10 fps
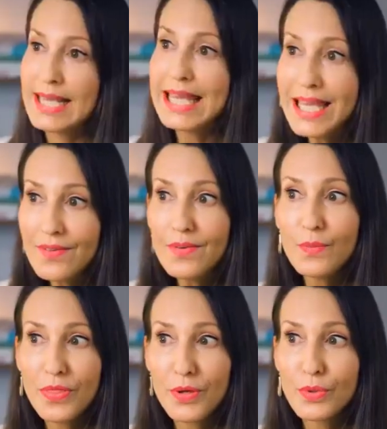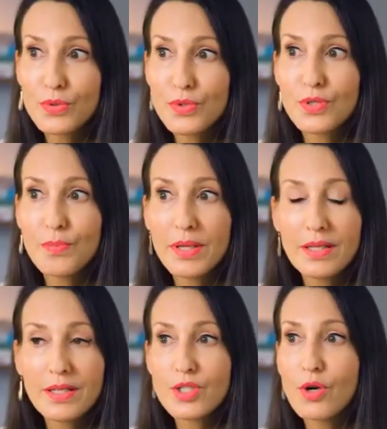even with those whose
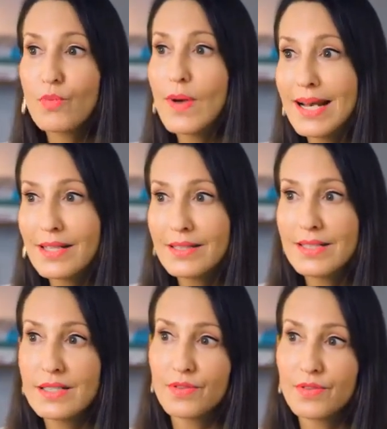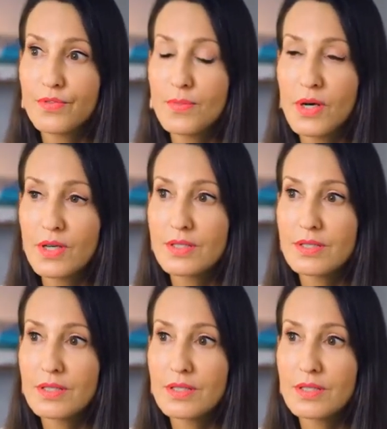opinions are radically different from ours.